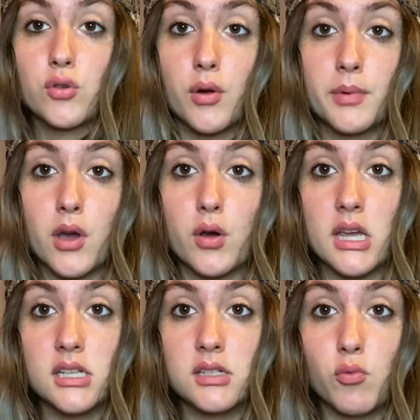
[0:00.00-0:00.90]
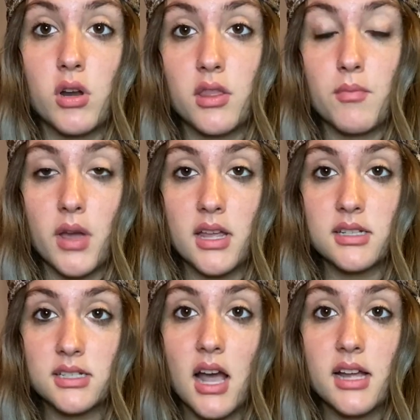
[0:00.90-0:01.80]
Scorpio is one of the main
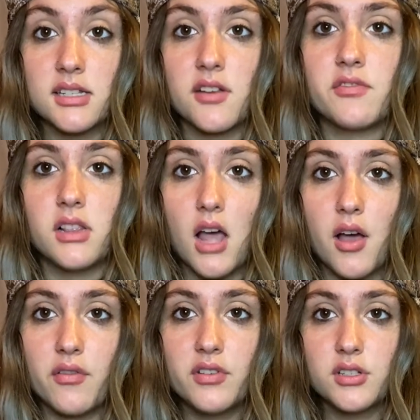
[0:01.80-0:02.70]
signs of love,